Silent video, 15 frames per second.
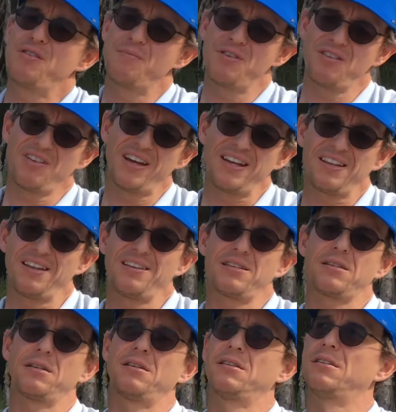them on like
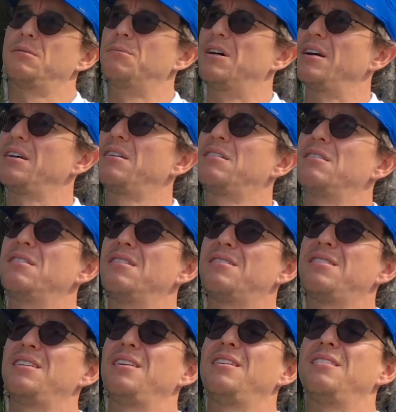this. Oh my
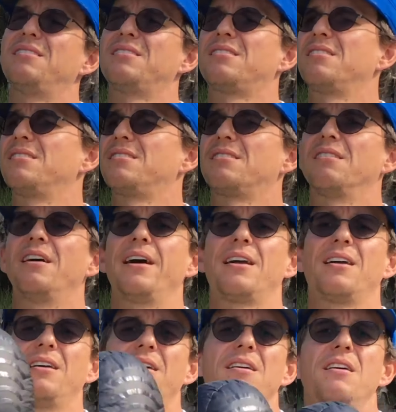goodness, it is just
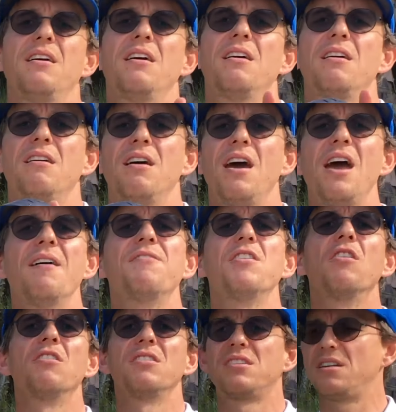like heaven
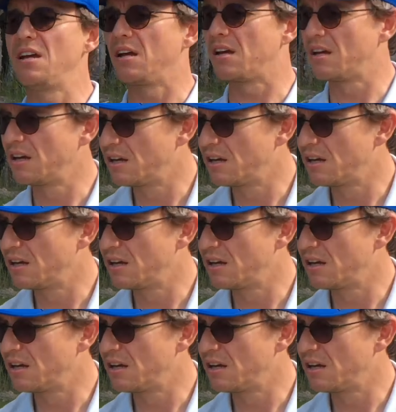on a stick.